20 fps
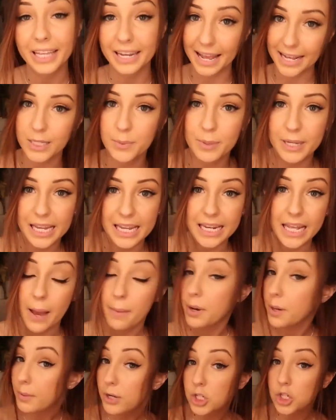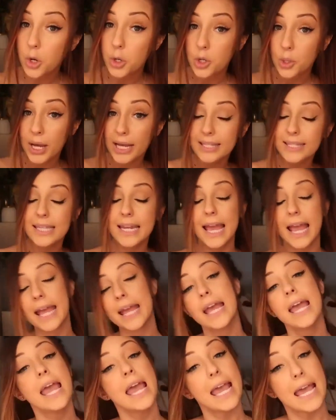The next bikini I'm gonna be showing you guys
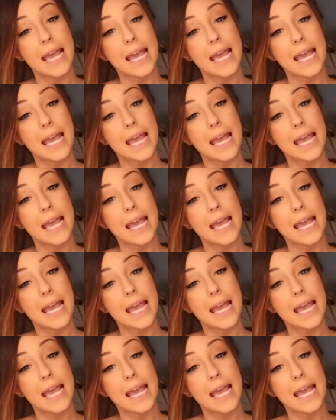today